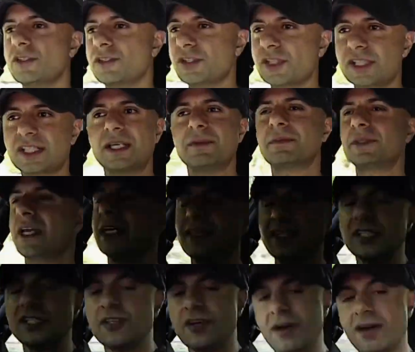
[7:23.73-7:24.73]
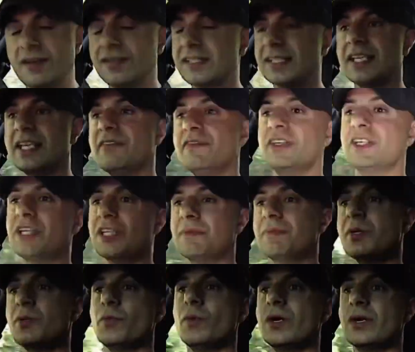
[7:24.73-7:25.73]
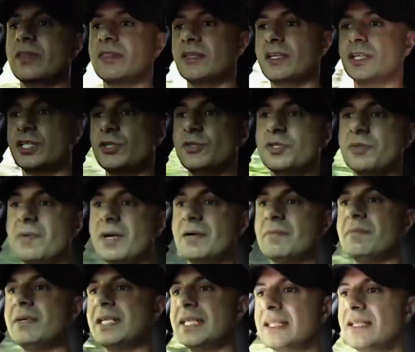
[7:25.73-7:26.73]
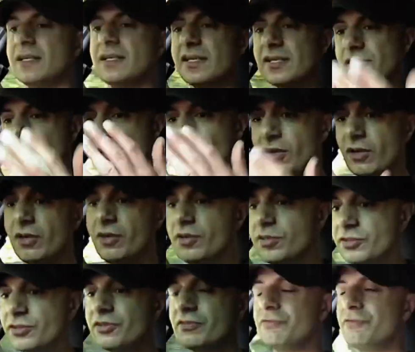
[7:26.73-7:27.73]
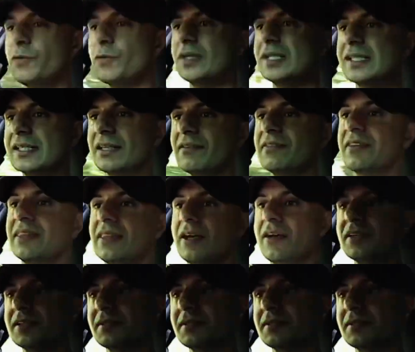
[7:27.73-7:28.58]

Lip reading: just able to, and this car's never going to be worth a huge amount of money. It's got 147,000